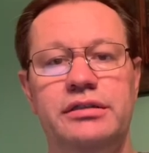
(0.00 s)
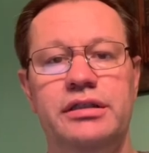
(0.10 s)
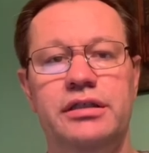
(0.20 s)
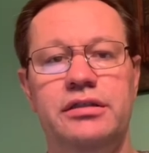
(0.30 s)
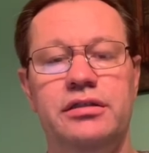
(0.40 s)

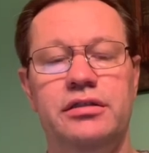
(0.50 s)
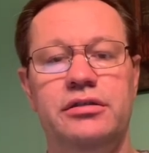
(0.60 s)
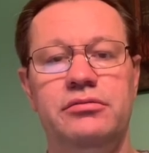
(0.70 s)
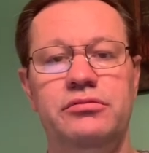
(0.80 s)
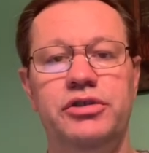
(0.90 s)
that
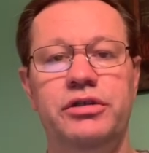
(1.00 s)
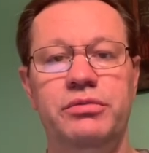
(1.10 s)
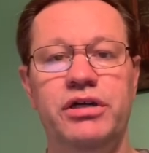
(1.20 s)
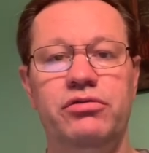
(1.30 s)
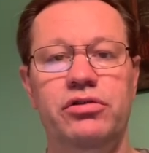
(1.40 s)
you can be
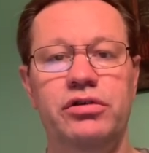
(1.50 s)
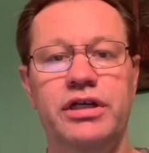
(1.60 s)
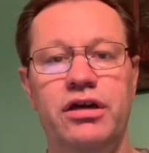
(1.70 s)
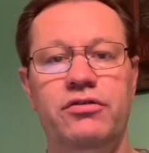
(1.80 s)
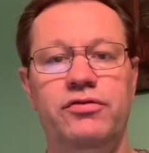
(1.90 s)
on the
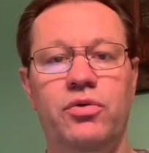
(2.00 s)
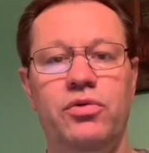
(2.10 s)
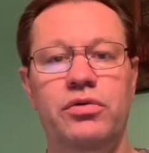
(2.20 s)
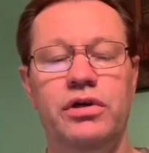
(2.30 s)
lookout for.